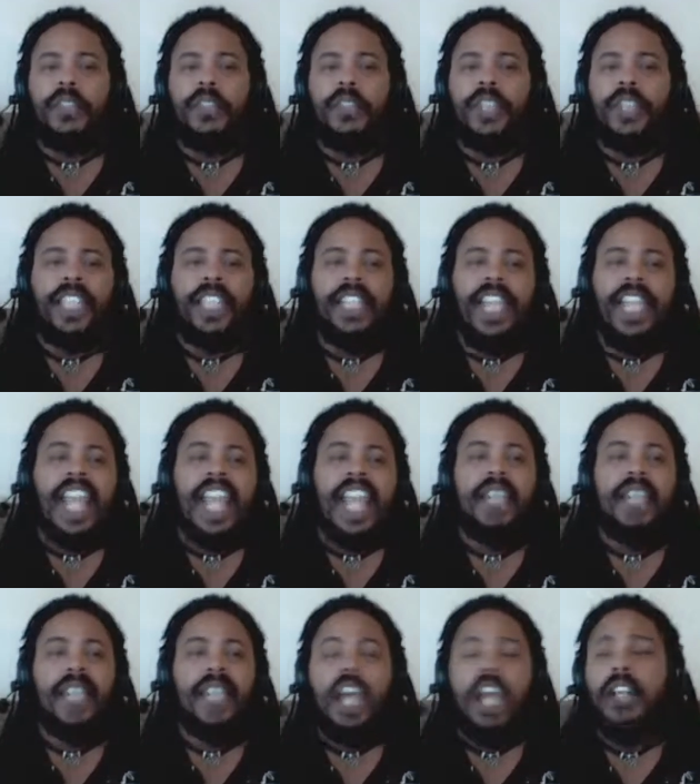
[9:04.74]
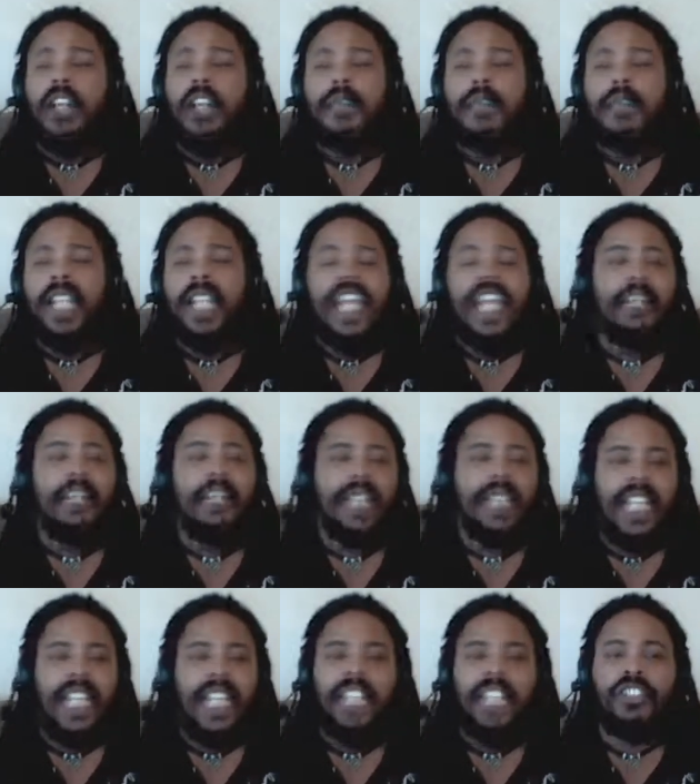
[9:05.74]
with an enemy army, enemy
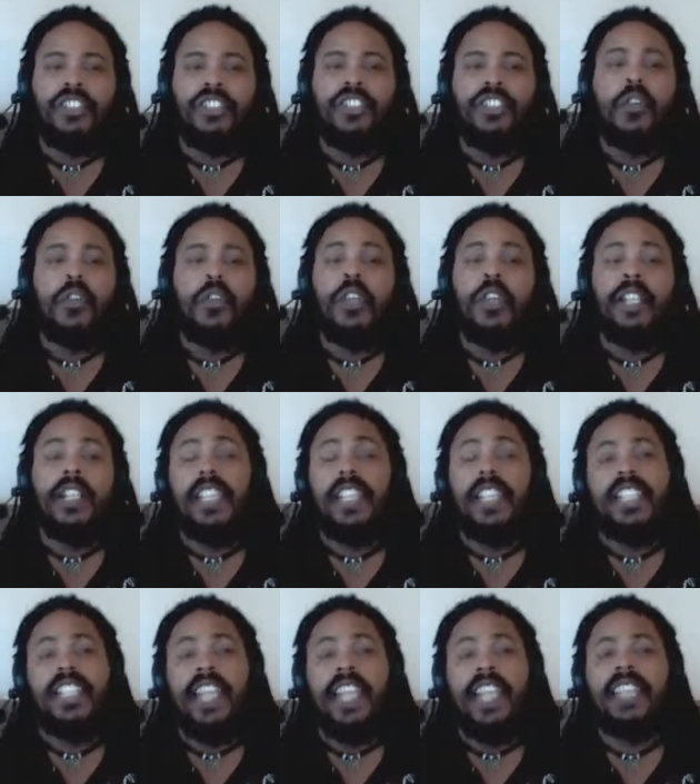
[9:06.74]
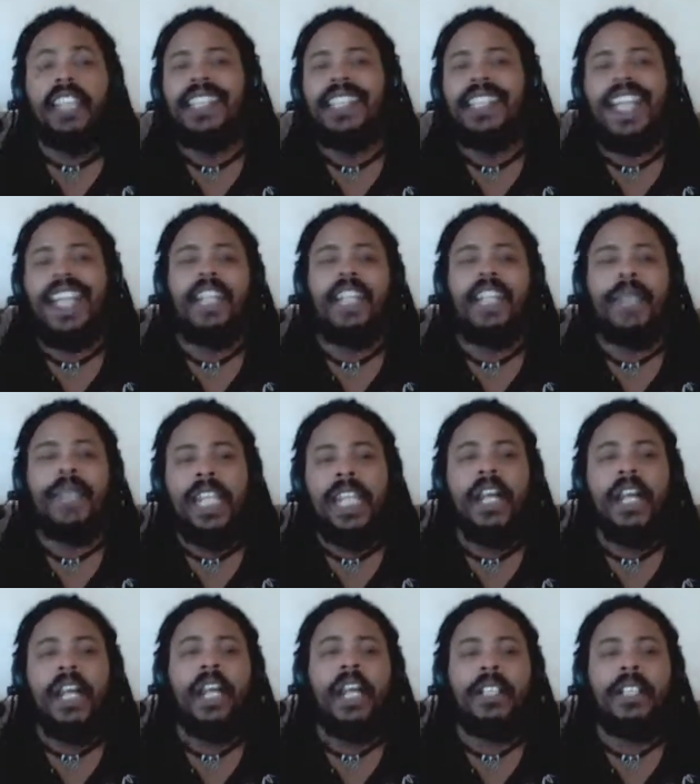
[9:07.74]
nation, or in this case, an enemy god.